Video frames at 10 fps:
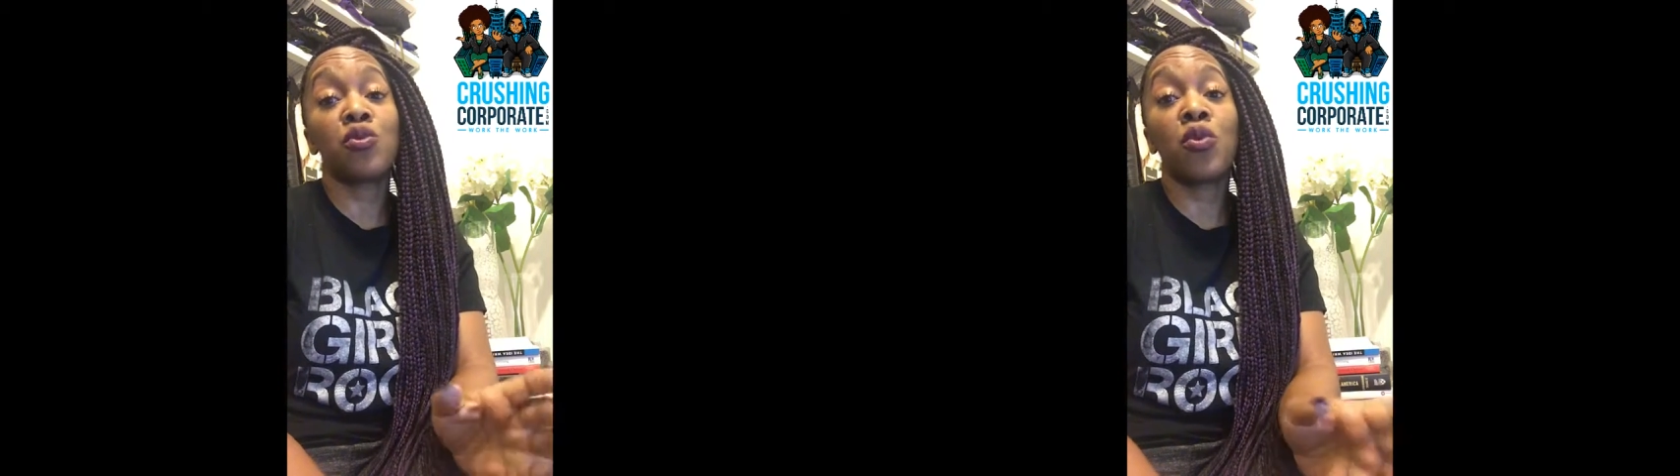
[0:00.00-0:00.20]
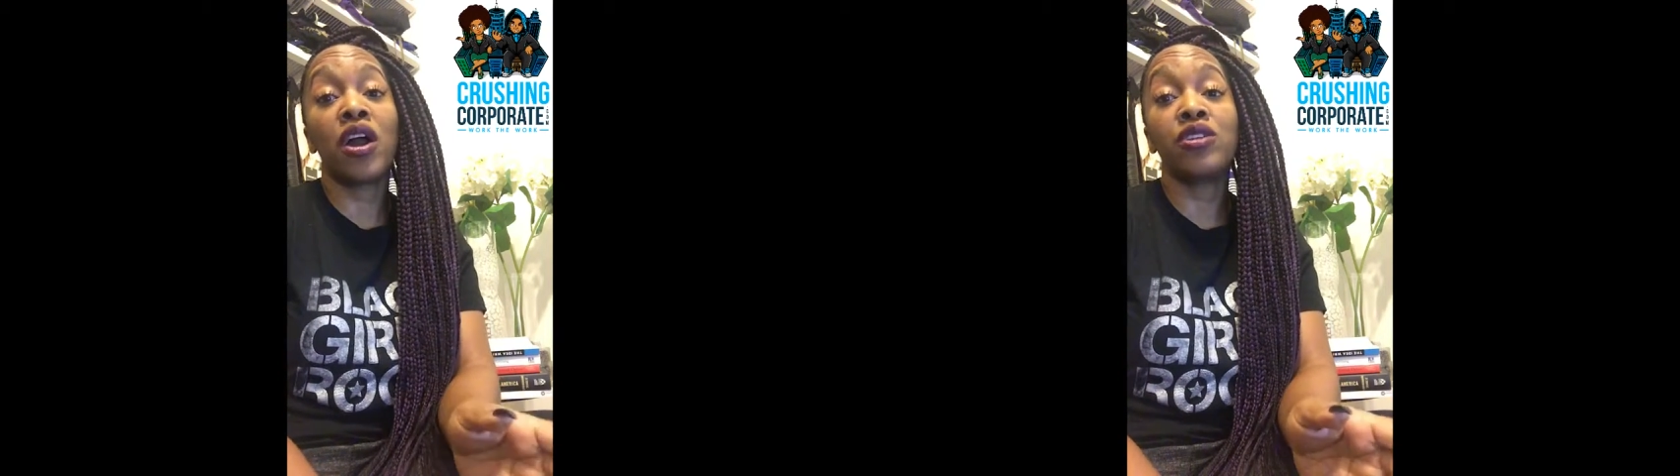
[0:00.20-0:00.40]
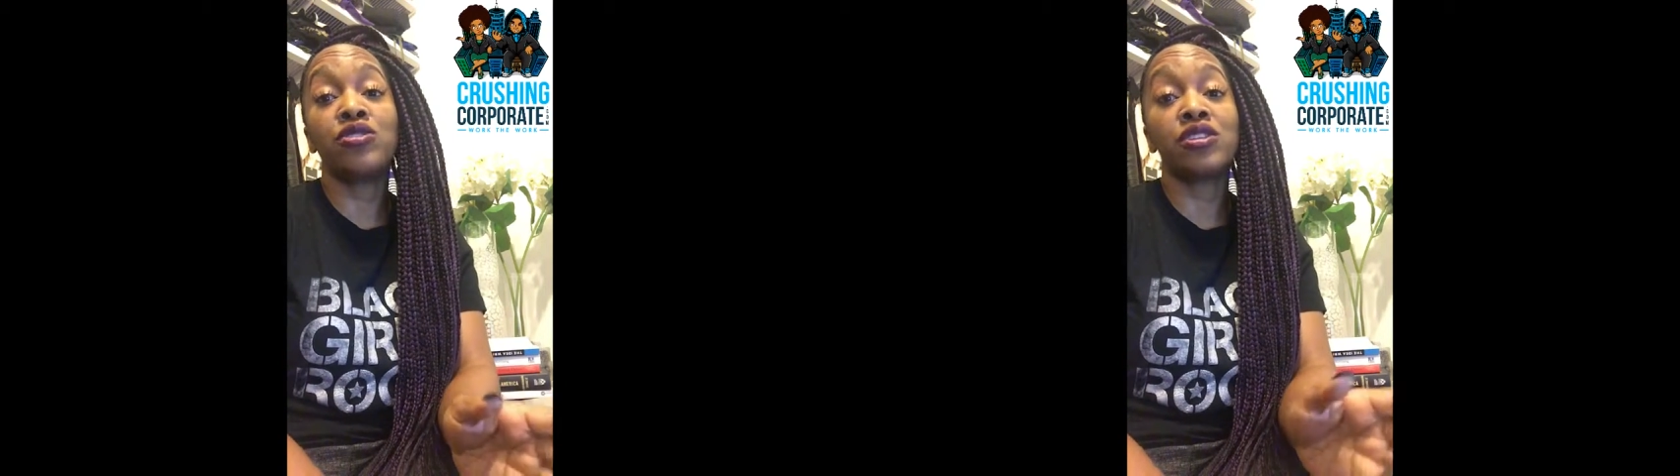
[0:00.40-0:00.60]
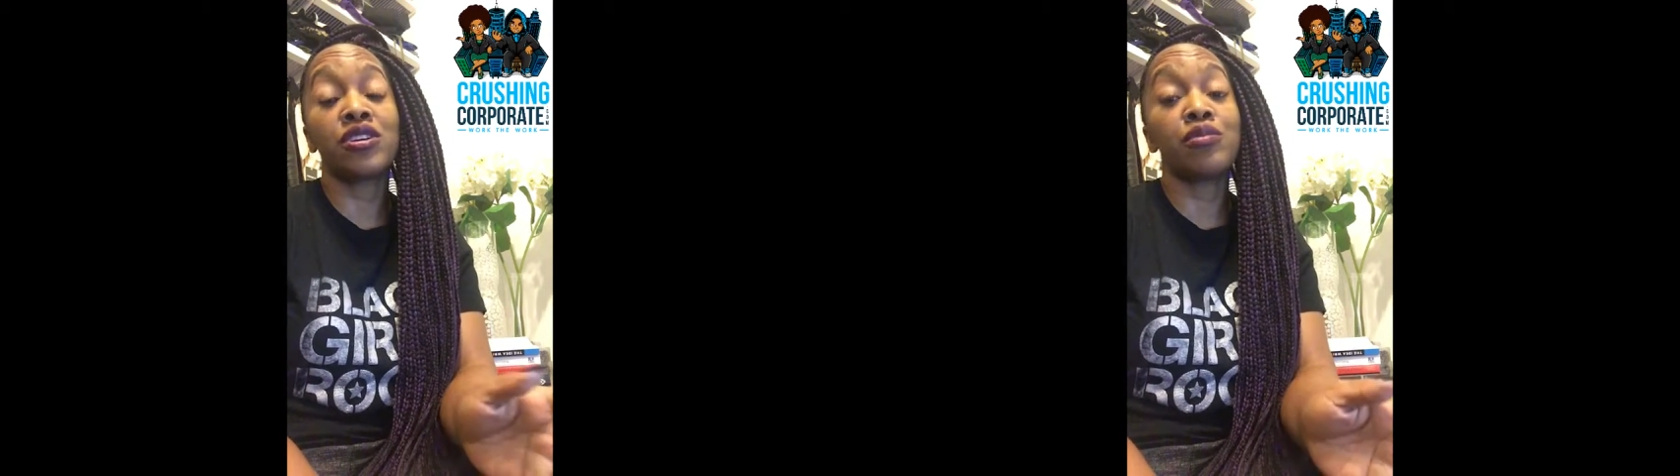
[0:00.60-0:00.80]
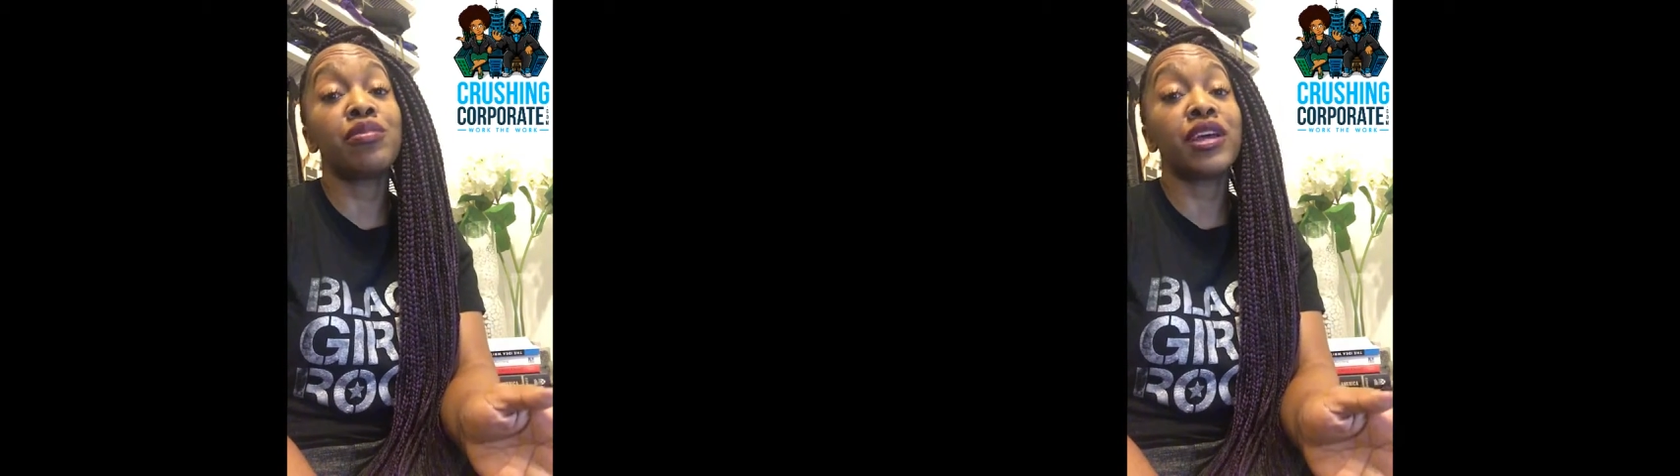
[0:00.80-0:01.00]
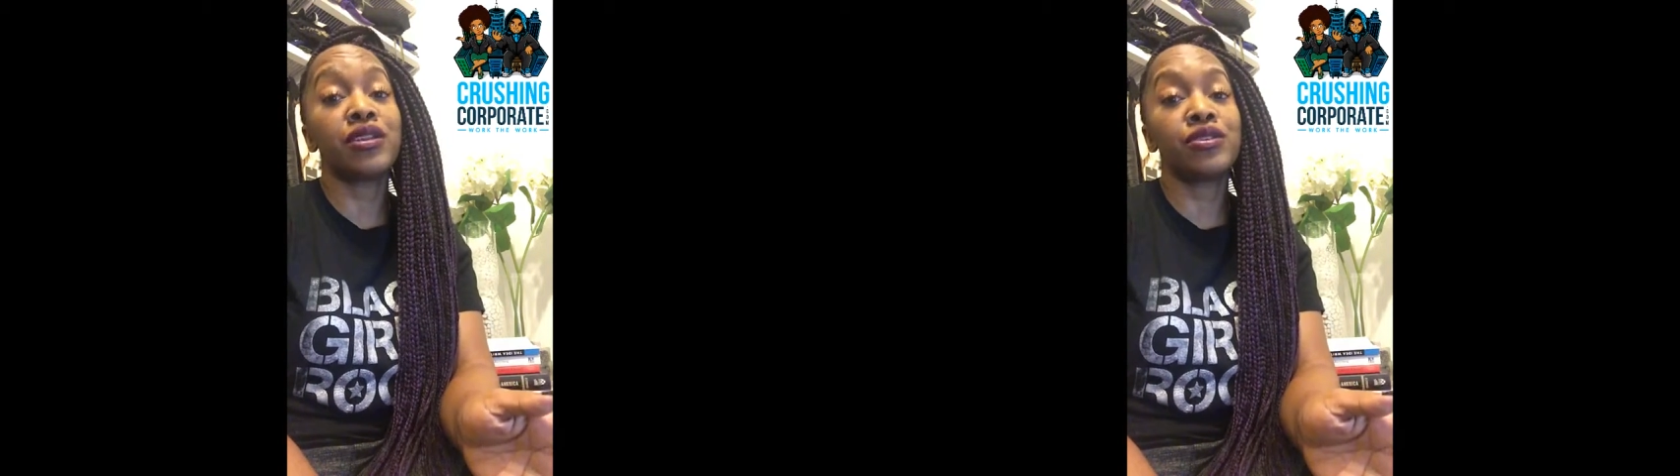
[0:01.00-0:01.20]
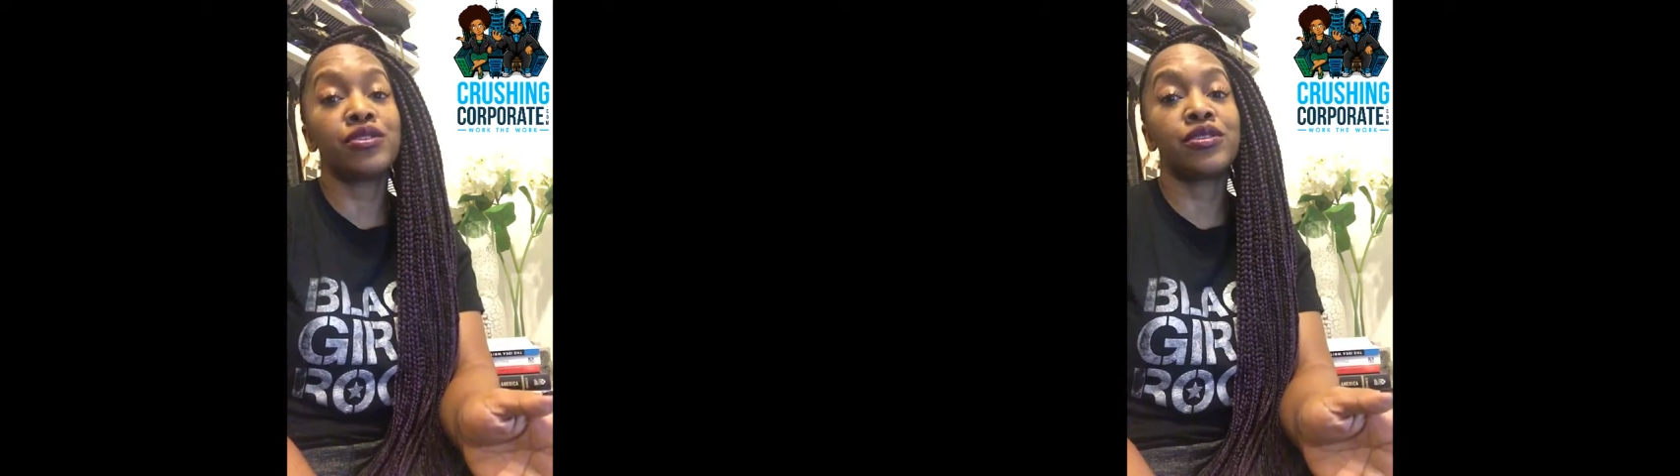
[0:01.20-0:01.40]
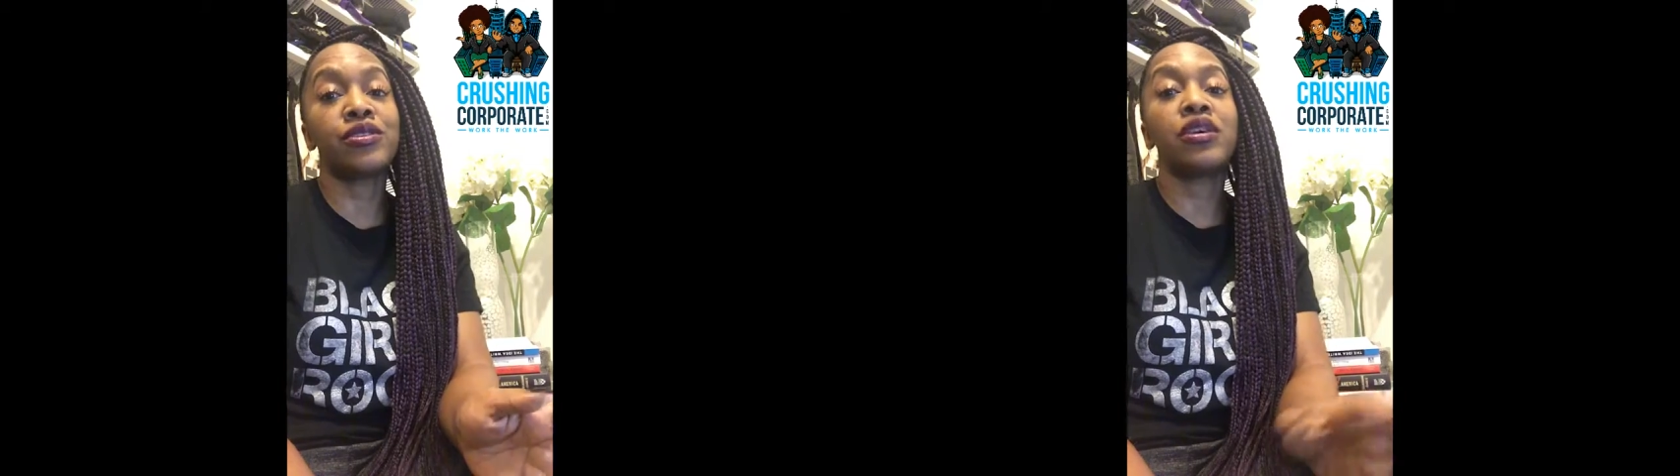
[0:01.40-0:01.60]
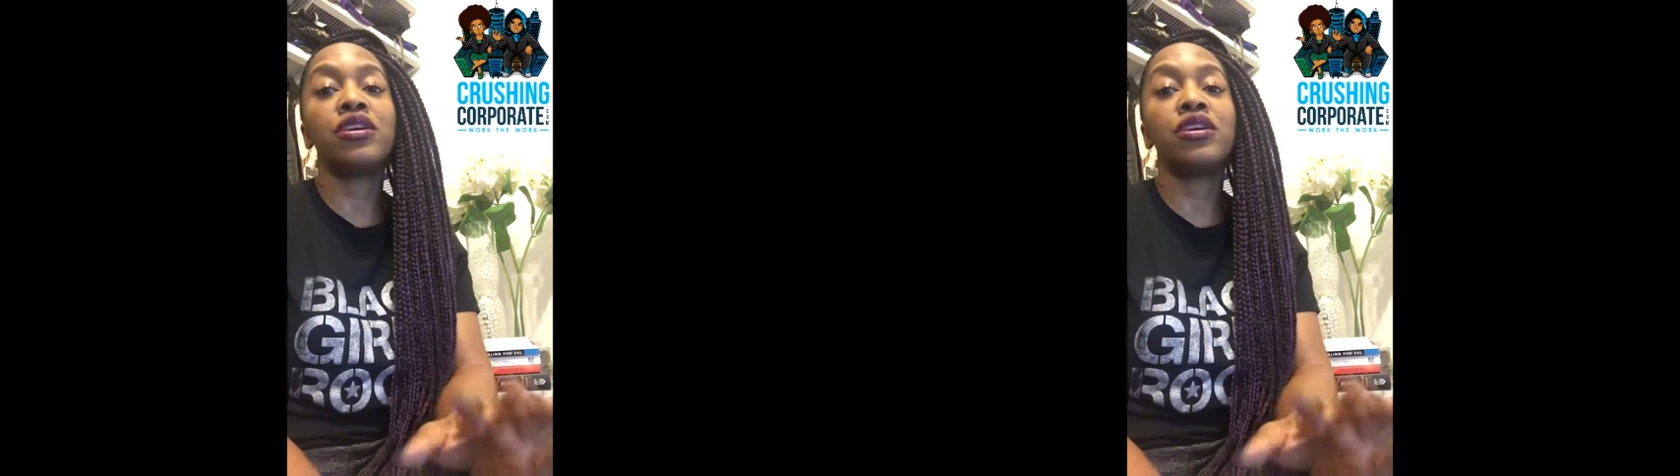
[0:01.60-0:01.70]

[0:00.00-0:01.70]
whiners and complainers.